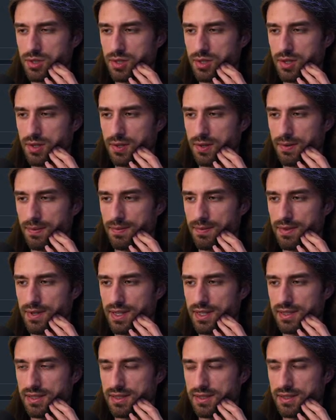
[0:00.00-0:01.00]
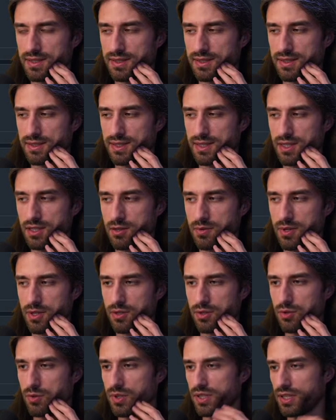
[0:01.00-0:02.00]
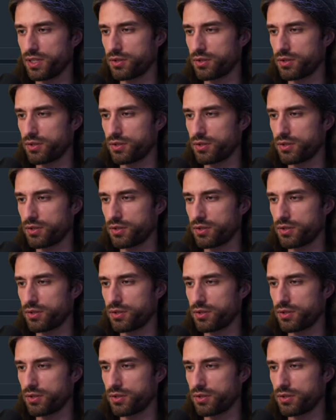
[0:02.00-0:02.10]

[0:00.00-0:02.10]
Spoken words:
Let's see how I could do it.